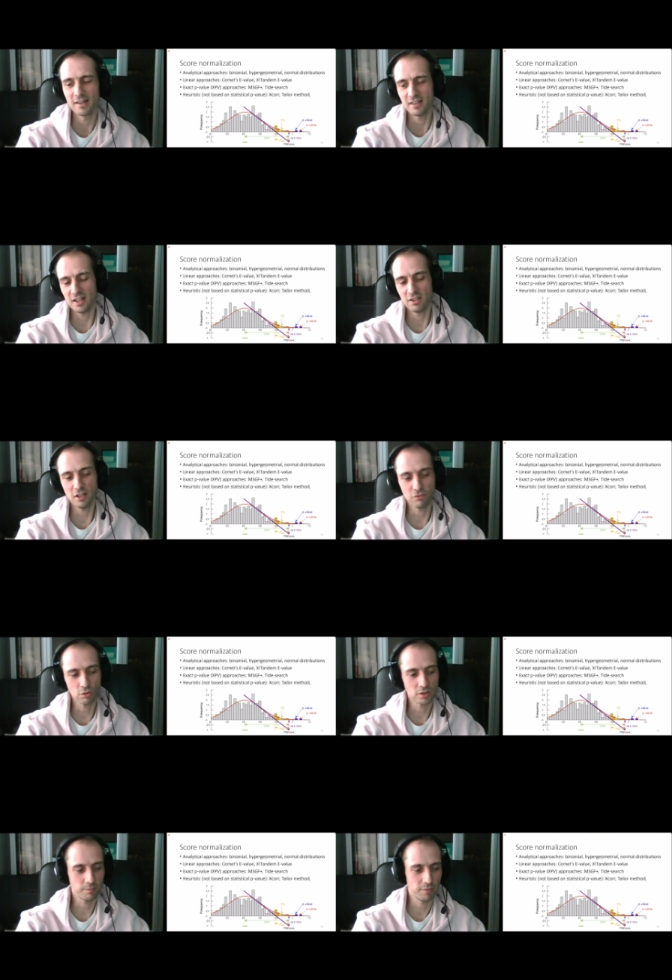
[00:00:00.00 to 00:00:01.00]
Then they
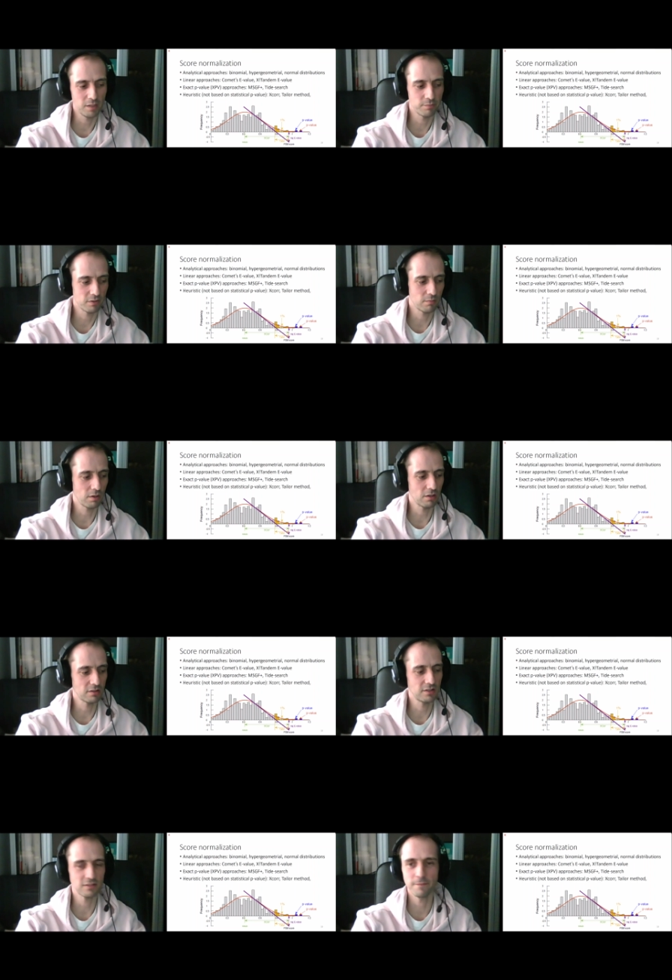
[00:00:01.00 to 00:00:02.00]
wrote a paper about this.